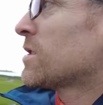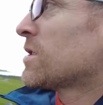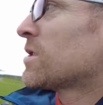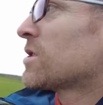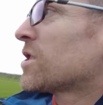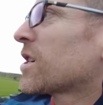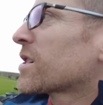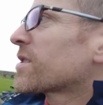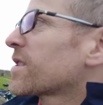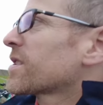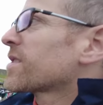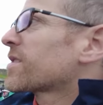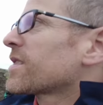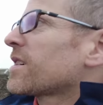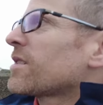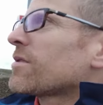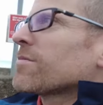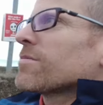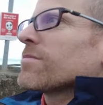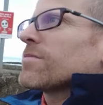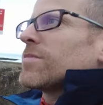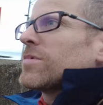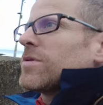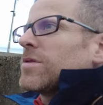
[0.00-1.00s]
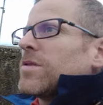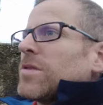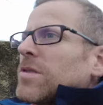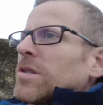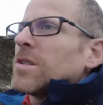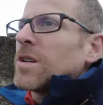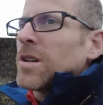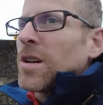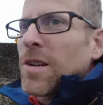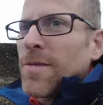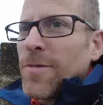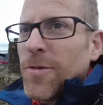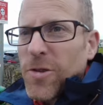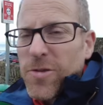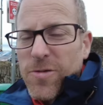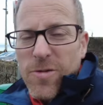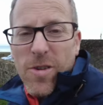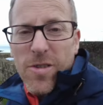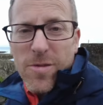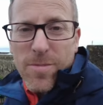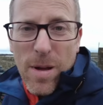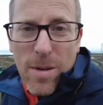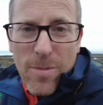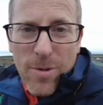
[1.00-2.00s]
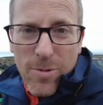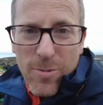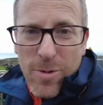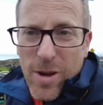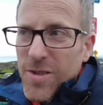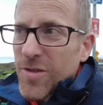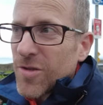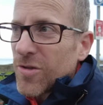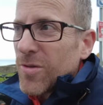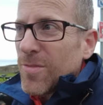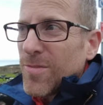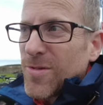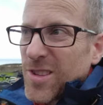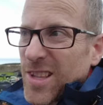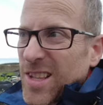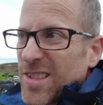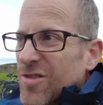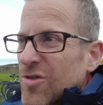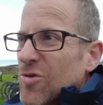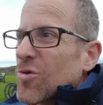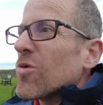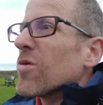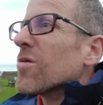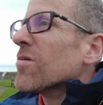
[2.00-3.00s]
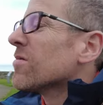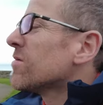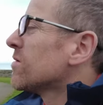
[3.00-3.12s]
Check this out. First of all, it's a public restroom, so that's cool.